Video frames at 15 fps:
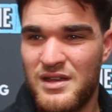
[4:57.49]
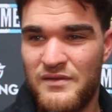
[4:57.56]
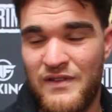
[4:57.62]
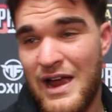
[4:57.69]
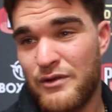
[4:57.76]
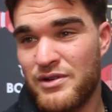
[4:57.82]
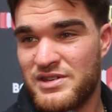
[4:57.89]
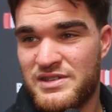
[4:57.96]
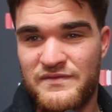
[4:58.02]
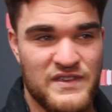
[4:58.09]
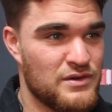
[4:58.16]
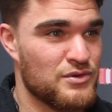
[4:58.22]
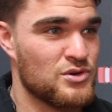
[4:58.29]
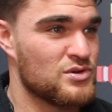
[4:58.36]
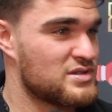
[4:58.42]
Virus?
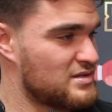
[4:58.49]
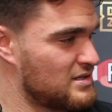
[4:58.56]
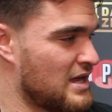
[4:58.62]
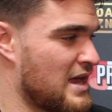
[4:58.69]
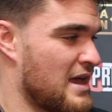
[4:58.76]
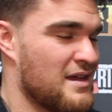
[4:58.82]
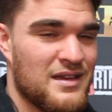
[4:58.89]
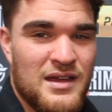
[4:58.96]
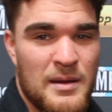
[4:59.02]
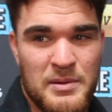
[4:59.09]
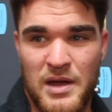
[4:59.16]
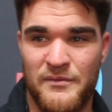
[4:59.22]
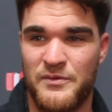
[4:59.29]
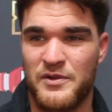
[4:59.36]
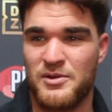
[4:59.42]
Virus? Yeah, I'm
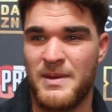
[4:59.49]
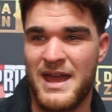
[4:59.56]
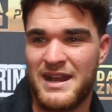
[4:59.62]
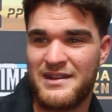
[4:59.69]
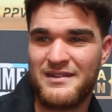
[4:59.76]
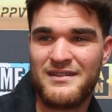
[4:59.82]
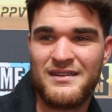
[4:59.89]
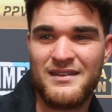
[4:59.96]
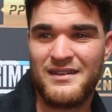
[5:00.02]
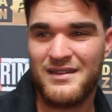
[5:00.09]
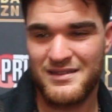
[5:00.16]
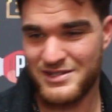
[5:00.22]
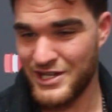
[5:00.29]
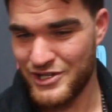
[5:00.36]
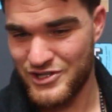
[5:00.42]
coming for you, man.
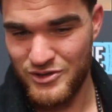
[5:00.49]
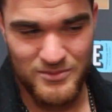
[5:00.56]
See you soon.